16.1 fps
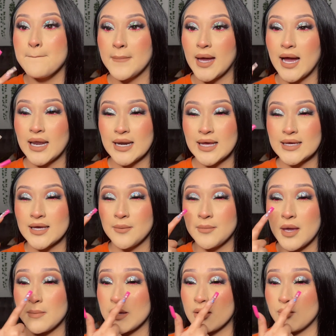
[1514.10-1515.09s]
I like it
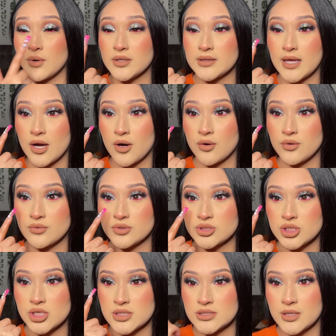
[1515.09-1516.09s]
maybe without
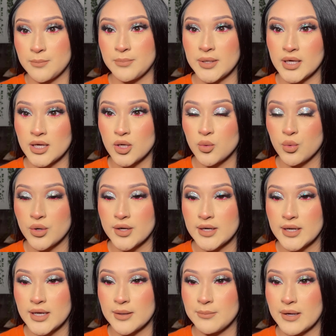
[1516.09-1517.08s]
just the pink
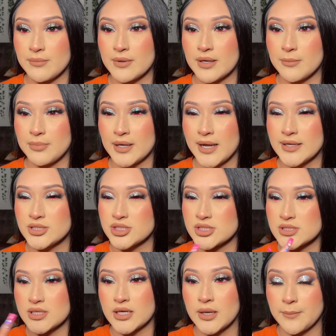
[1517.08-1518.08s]
one, and maybe apply
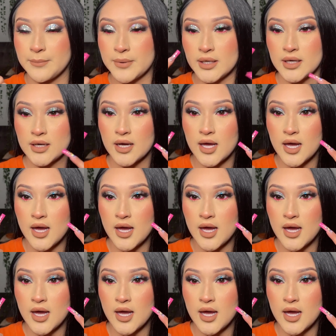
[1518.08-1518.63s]
just like a pink